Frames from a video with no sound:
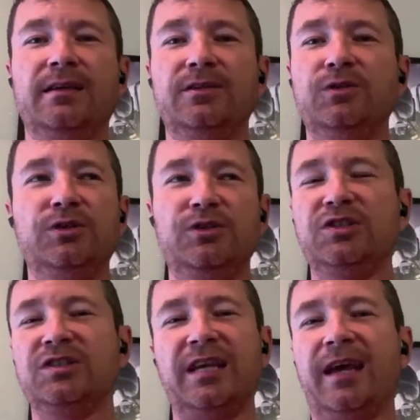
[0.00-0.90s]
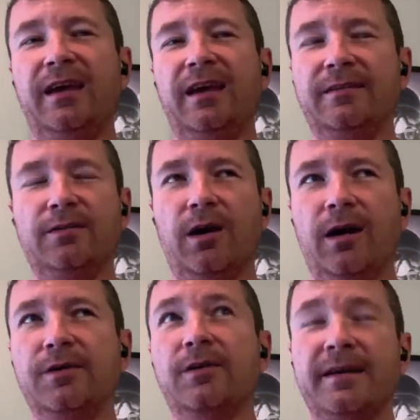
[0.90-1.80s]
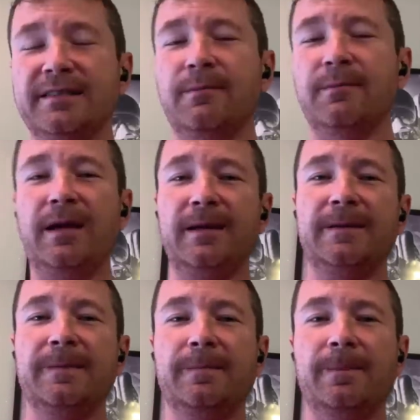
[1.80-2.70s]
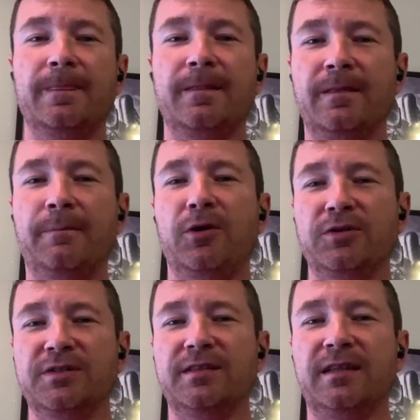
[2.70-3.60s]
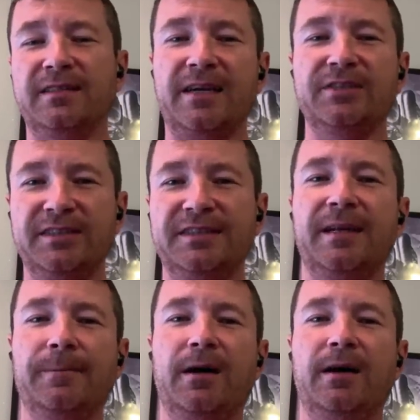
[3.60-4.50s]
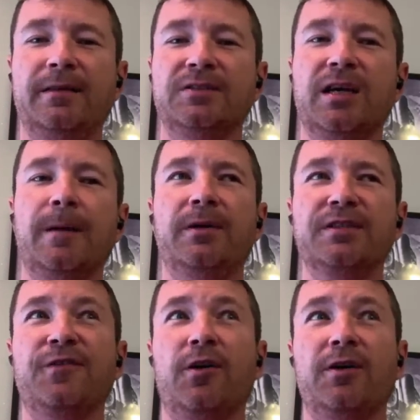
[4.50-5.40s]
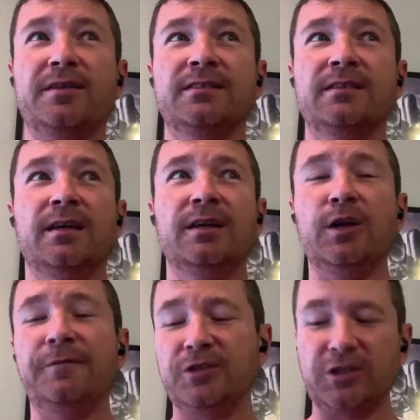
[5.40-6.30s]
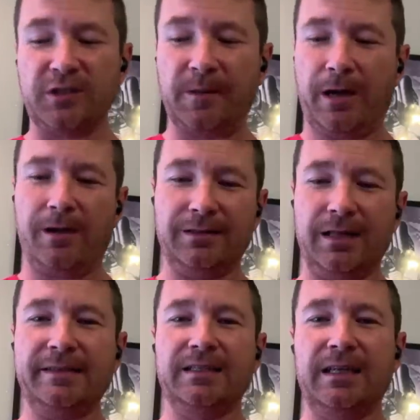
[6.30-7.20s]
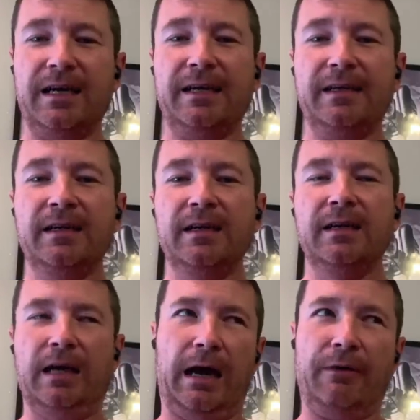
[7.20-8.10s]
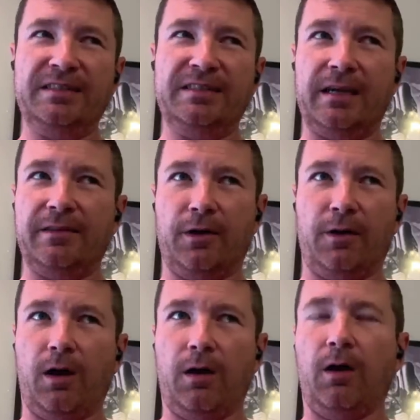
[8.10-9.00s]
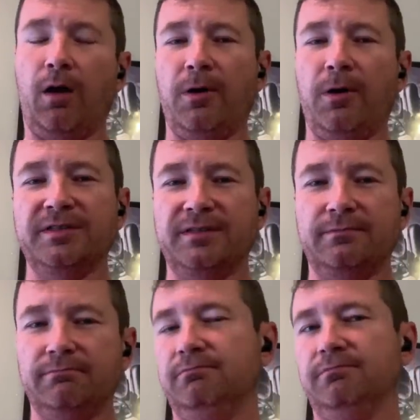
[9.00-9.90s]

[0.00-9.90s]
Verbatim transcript: you just can't underestimate the person that's actually sitting behind the jet. But as far as, you know, if you're just comparing like to like, I would say they're almost.